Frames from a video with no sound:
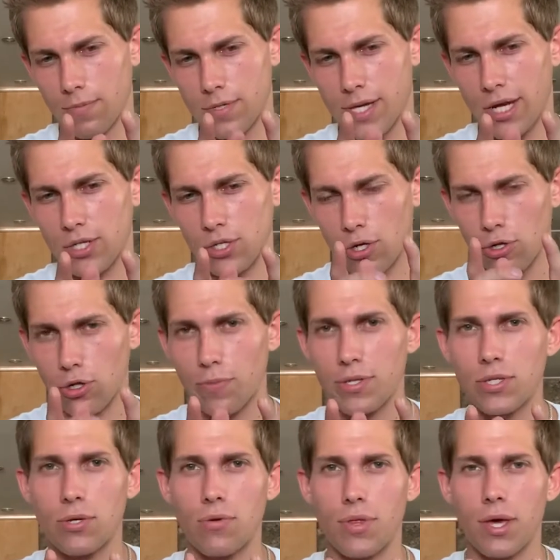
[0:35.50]
gauges are a little bit
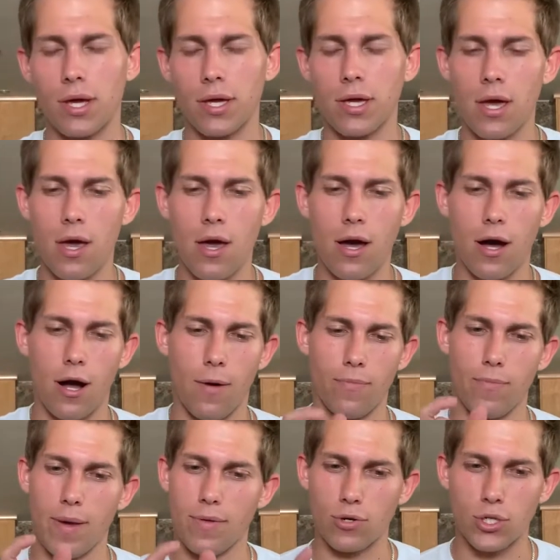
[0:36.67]
too thick,
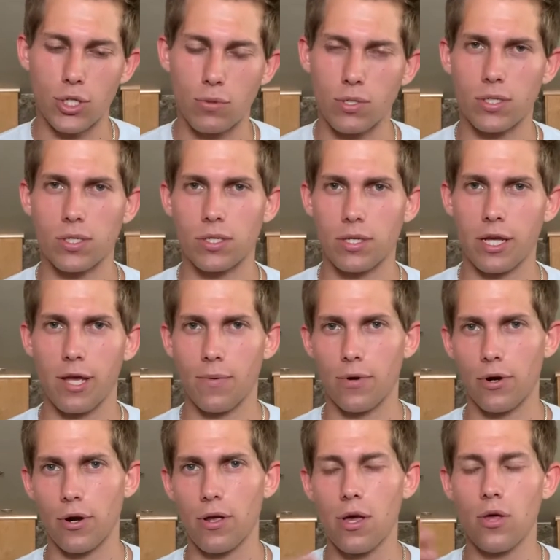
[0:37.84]
maybe they're 2 inches in
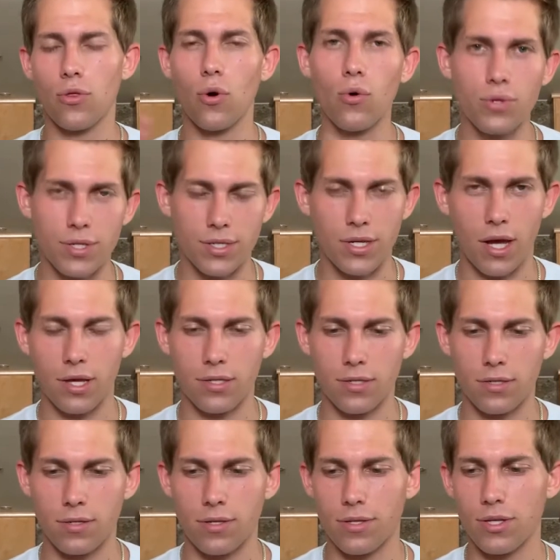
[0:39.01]
diameter. The old
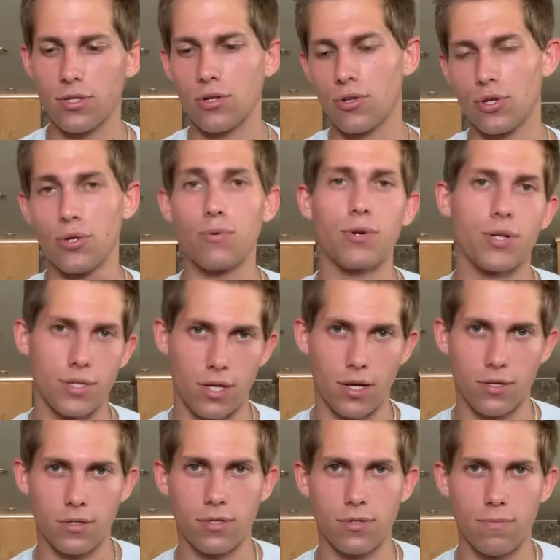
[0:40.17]
designs, these are the newer
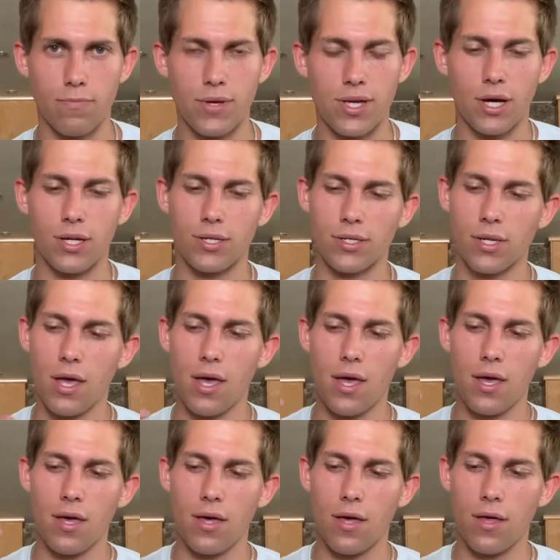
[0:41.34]
designs, because
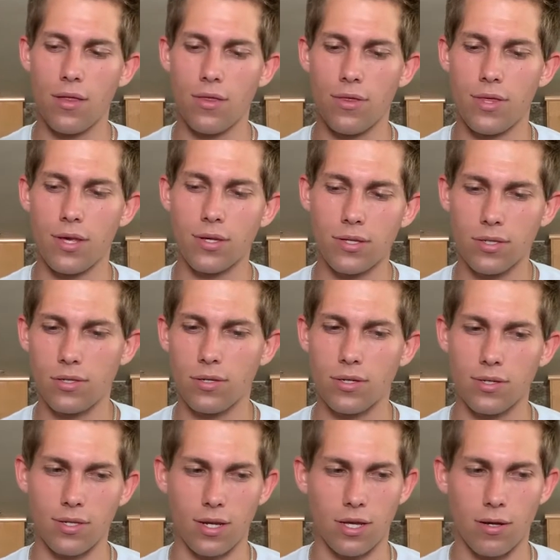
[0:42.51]
this
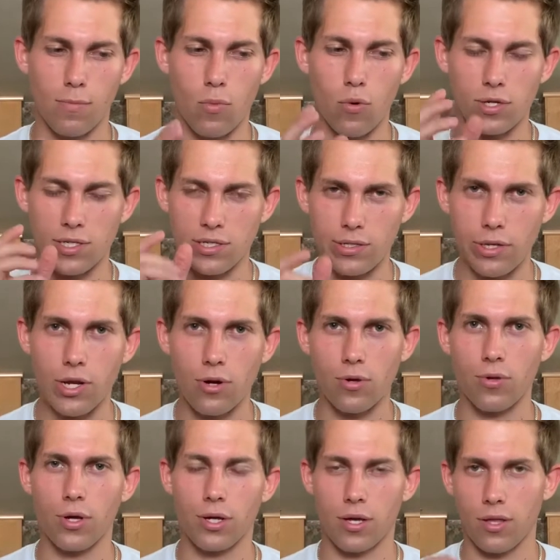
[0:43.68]
is like a more sleeker
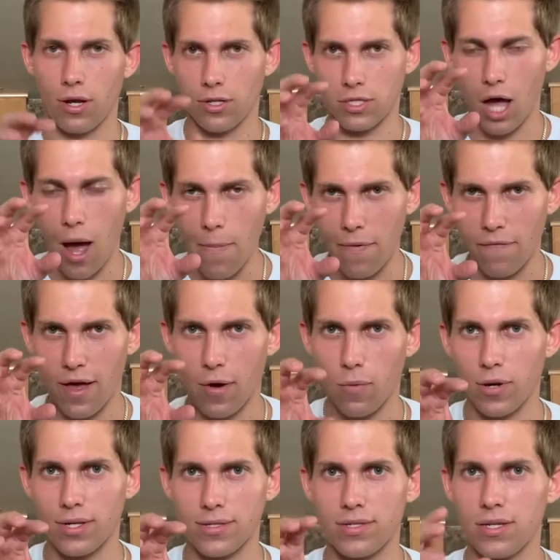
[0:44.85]
look, and then on top of that,
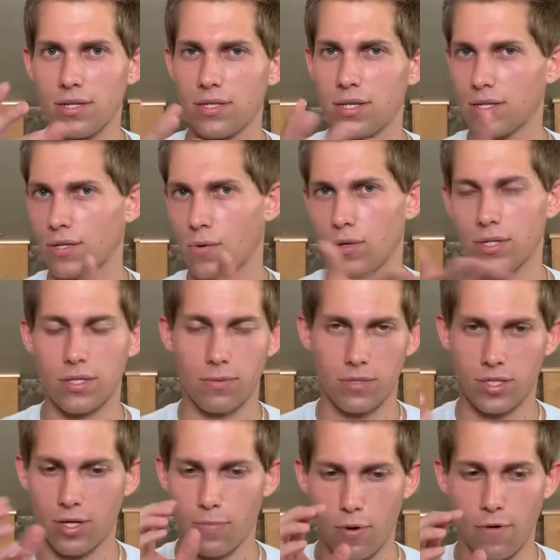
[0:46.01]
when it sits, it's going to
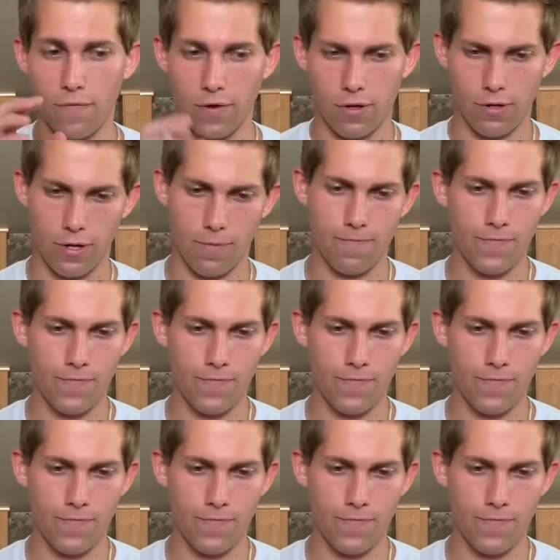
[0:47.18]
sit perfectly.